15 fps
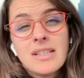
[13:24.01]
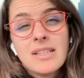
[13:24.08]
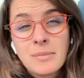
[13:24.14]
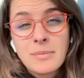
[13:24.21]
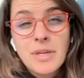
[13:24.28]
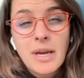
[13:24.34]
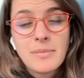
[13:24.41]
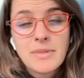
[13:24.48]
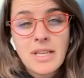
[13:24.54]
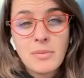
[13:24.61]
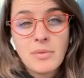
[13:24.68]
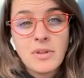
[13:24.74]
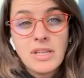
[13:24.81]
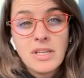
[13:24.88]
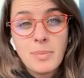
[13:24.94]
sometimes
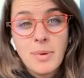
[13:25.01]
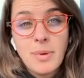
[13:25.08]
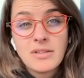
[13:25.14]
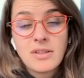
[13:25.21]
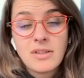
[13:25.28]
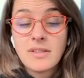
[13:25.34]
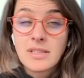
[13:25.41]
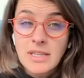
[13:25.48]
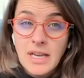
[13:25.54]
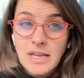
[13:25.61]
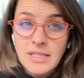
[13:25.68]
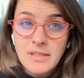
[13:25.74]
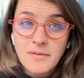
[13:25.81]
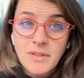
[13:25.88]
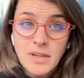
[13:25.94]
that really depends on the
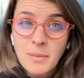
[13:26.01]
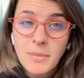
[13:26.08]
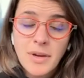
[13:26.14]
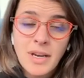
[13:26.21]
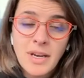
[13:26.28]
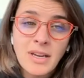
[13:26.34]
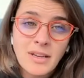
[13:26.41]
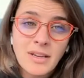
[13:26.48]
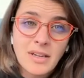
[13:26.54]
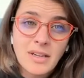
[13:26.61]
size of the company